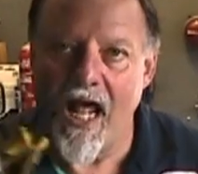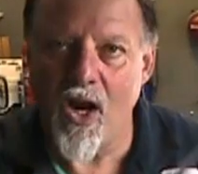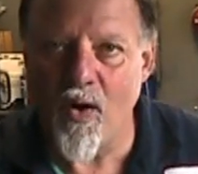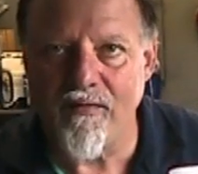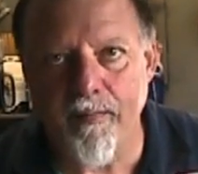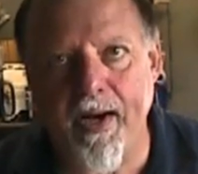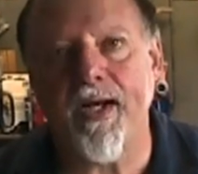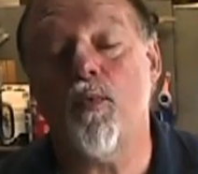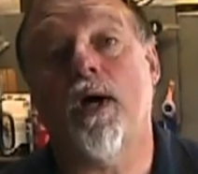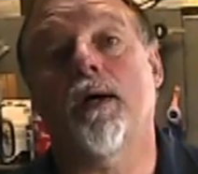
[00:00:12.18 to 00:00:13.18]
Hello
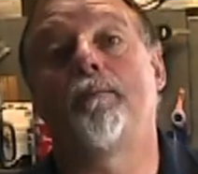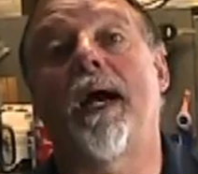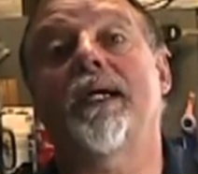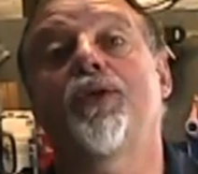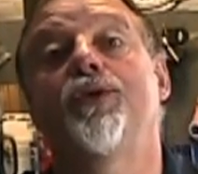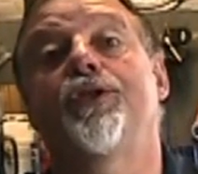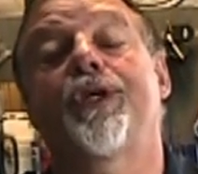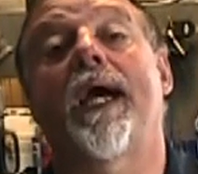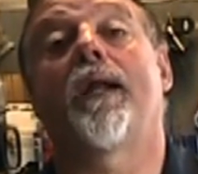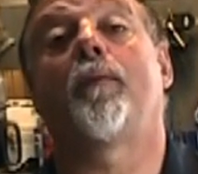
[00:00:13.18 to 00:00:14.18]
everybody, welcome back to the
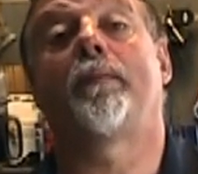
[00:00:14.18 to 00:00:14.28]
channel.